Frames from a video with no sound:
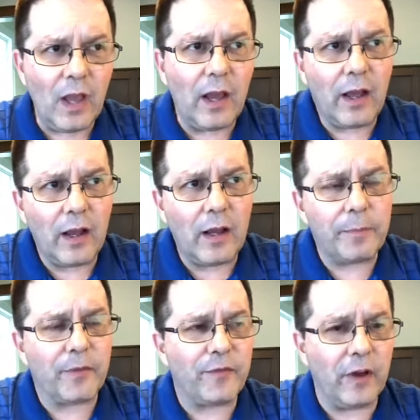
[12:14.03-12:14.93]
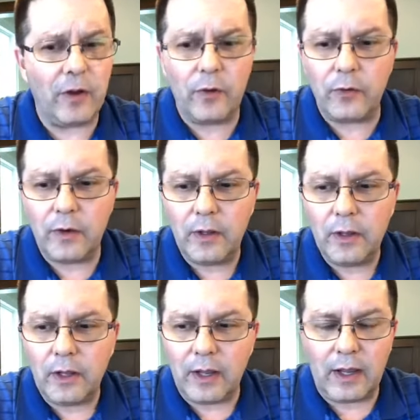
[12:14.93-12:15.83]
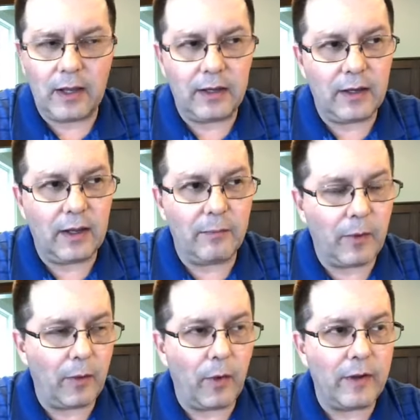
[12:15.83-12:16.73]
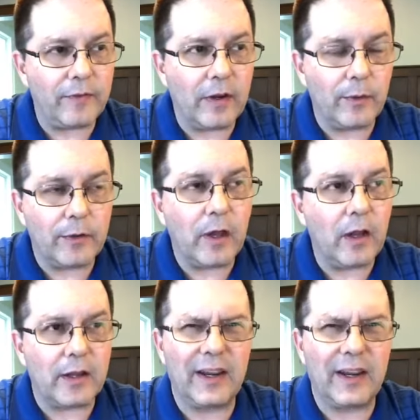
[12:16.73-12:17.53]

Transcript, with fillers: I hung up the phone and my wife and I were talking.